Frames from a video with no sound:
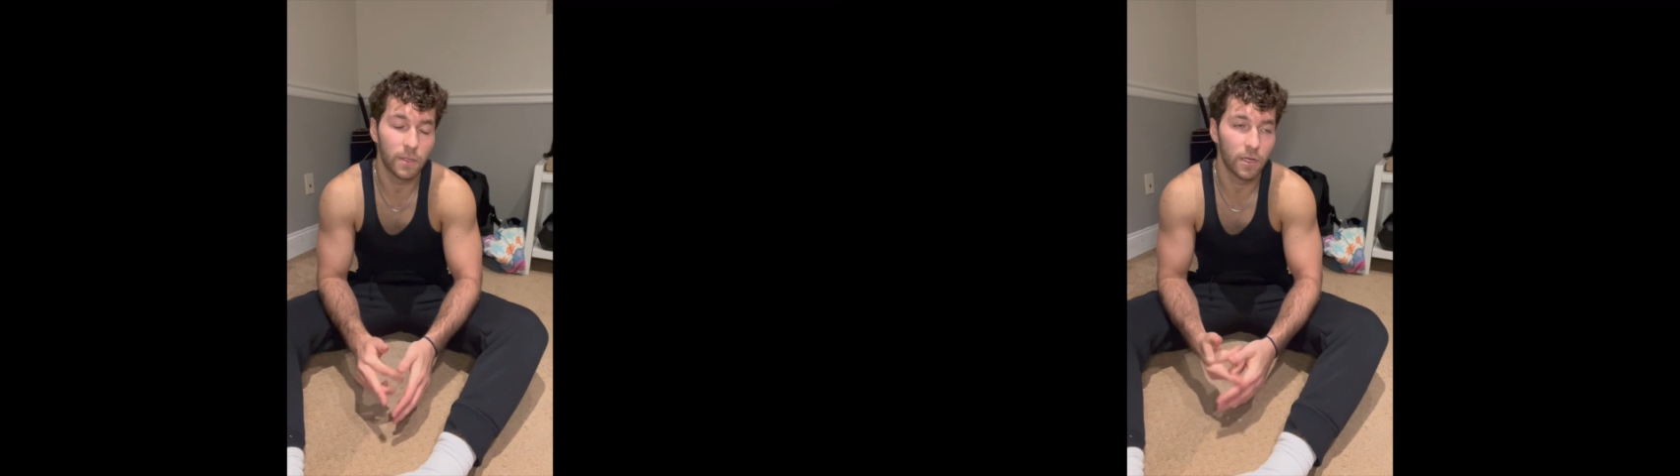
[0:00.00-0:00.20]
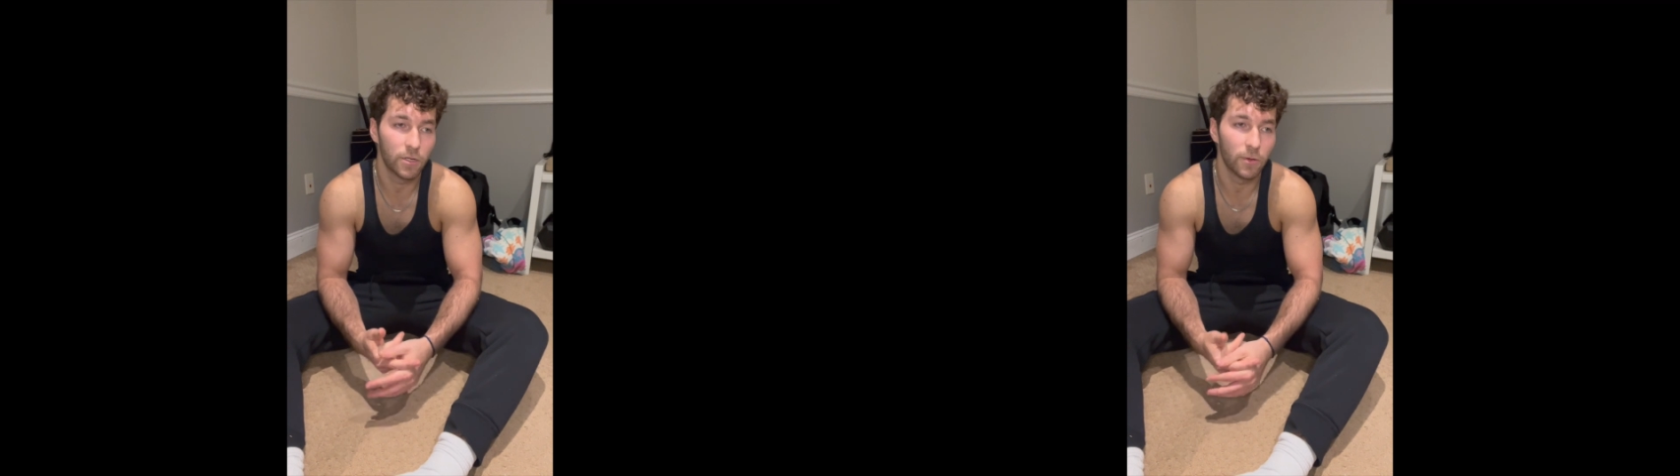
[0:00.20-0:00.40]

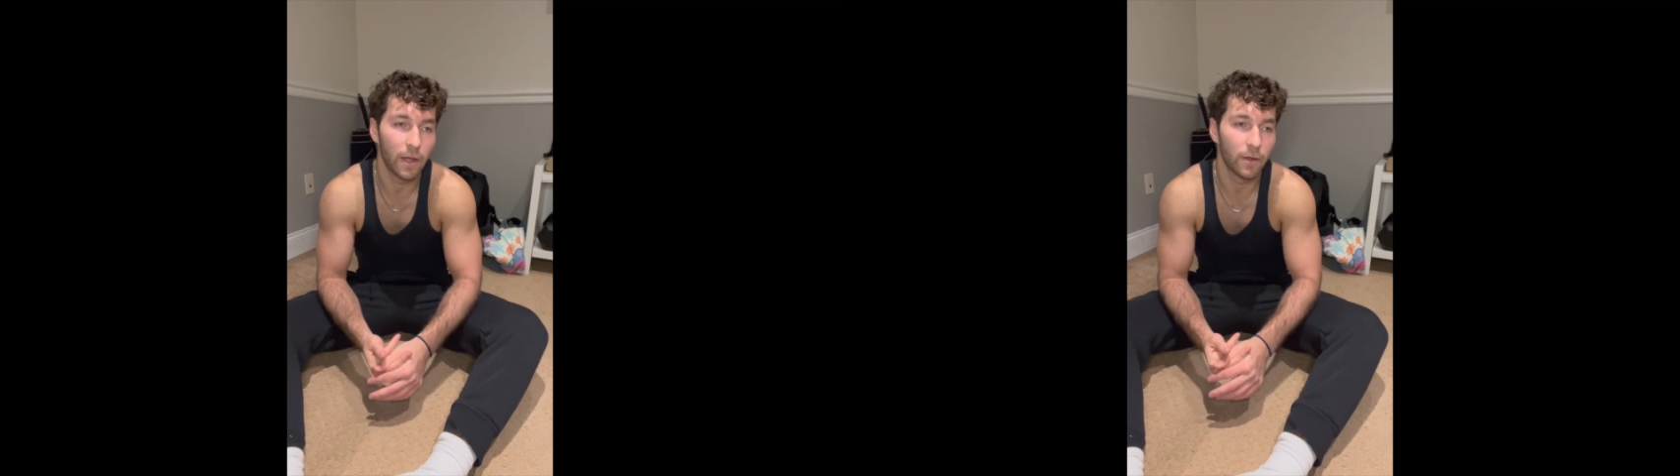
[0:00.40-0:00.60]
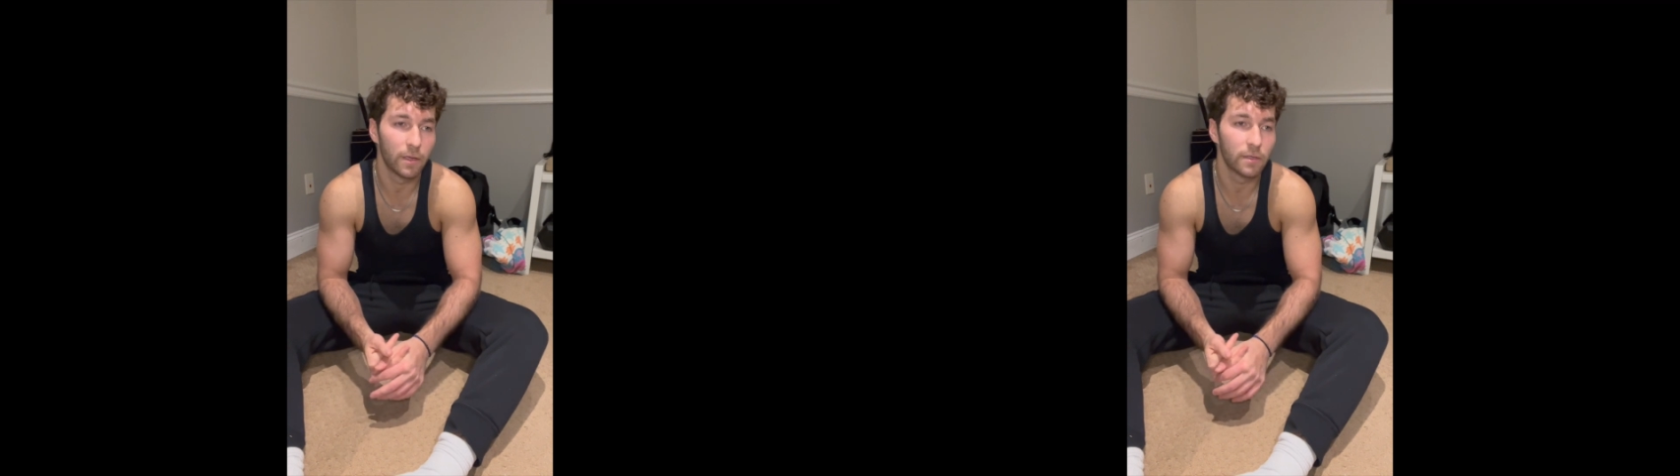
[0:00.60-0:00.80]
tissue
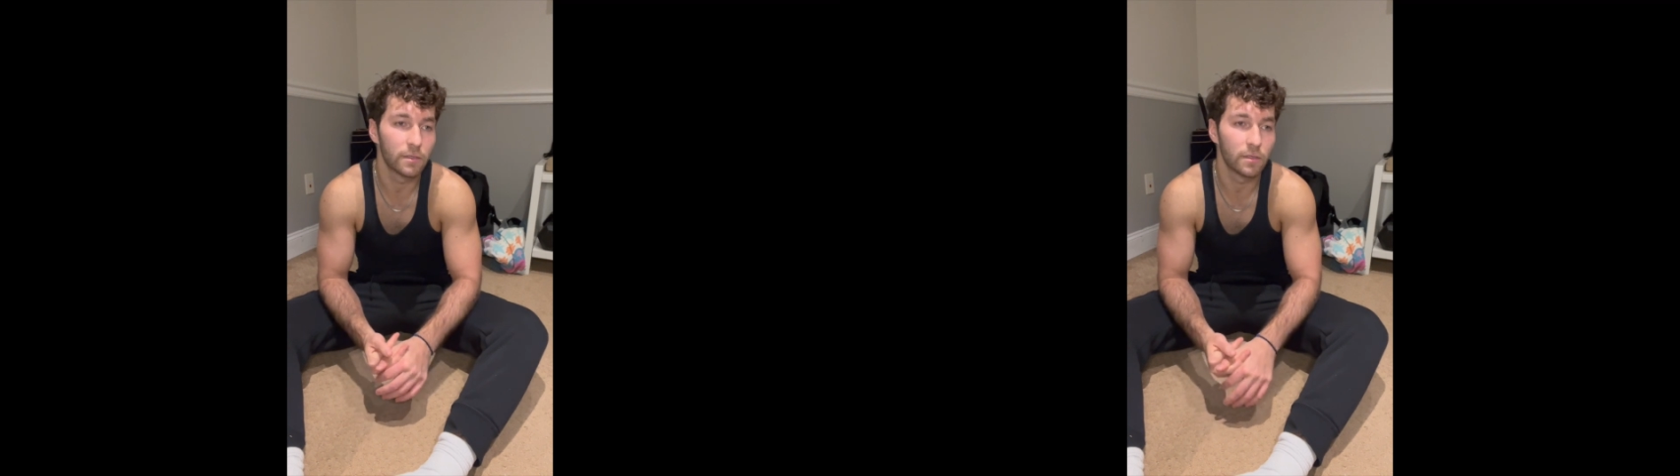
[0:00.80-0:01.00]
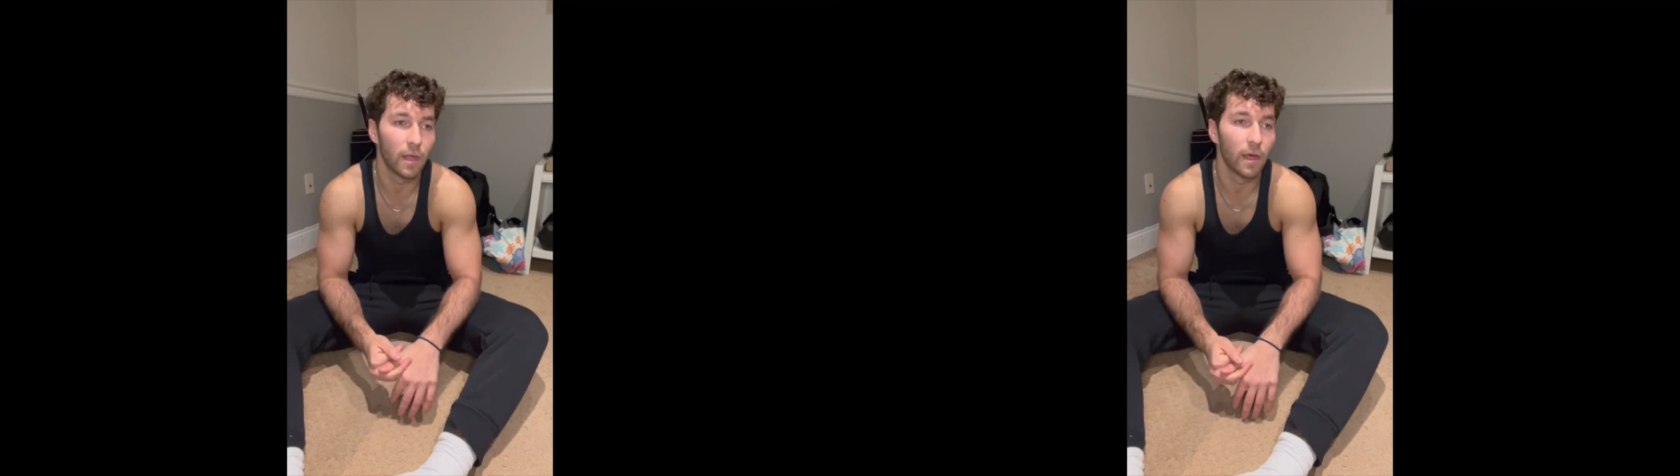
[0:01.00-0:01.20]

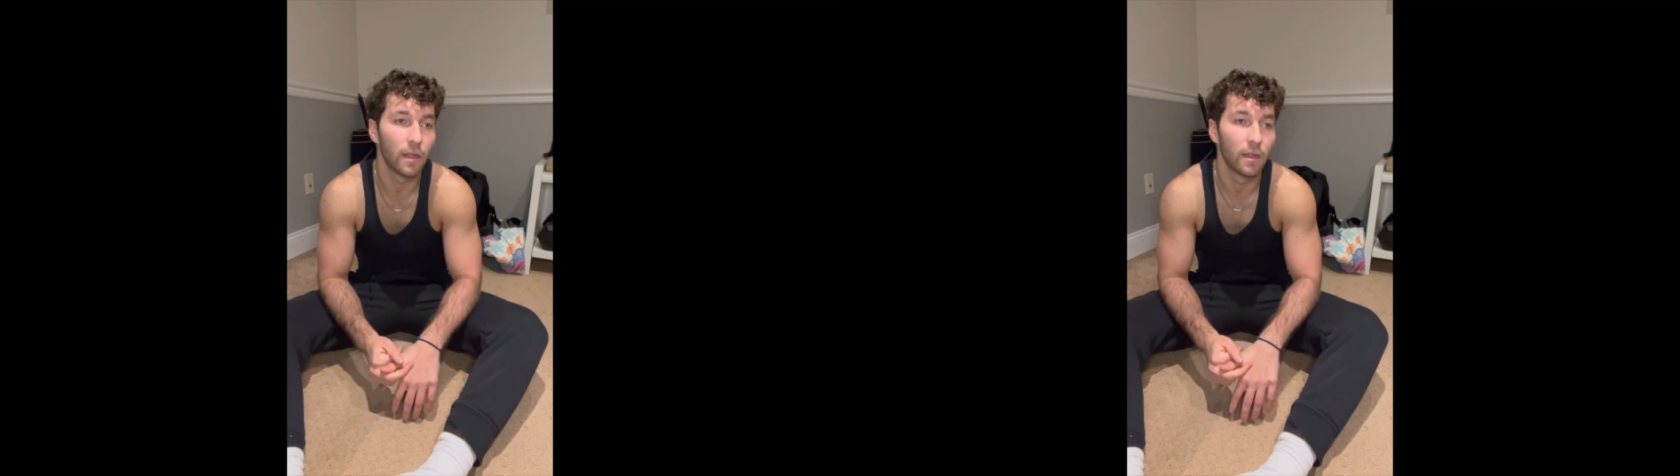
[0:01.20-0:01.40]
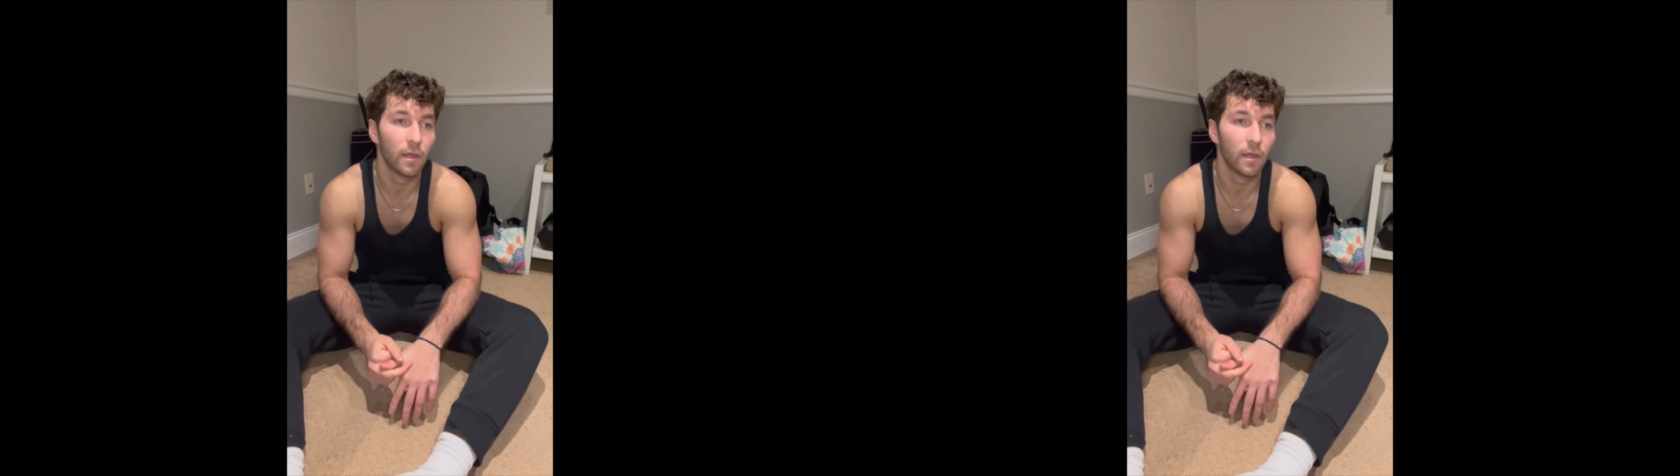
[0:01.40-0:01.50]
areas that